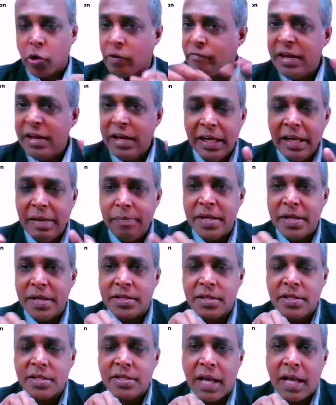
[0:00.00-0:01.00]
on a weekly
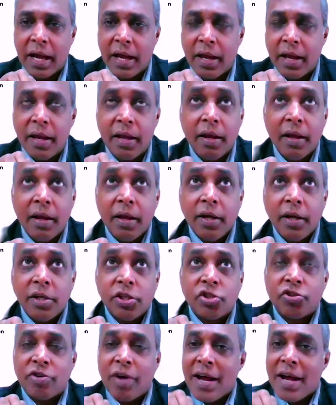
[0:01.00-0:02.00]
basis, I
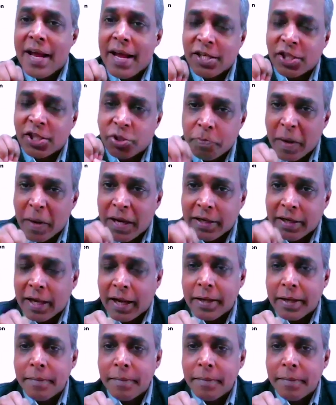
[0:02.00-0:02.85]
try and spend